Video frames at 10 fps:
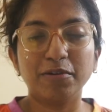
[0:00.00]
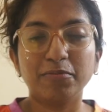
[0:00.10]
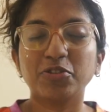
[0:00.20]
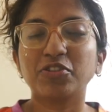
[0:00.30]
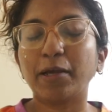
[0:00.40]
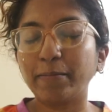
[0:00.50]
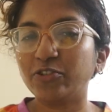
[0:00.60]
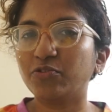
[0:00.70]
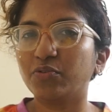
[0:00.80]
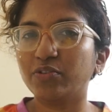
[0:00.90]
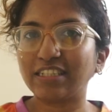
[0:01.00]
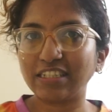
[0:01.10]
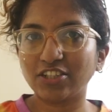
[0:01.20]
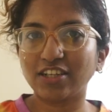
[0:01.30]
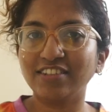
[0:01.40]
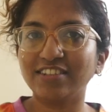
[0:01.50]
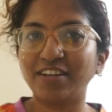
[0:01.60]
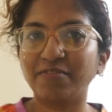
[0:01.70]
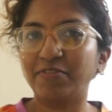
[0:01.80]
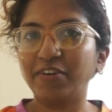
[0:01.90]
But she was able to teach us,
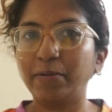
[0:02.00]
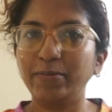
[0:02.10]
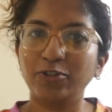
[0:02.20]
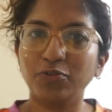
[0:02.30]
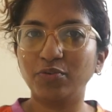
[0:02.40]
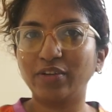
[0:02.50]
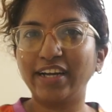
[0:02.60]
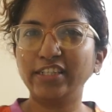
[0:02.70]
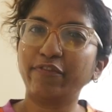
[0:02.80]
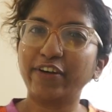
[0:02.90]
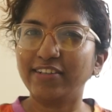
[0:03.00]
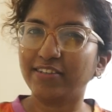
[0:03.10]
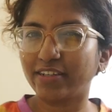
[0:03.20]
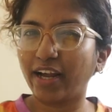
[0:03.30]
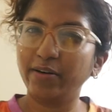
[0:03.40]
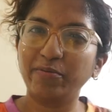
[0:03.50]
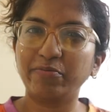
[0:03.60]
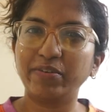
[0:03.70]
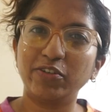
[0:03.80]
and we were able to kind of understand what we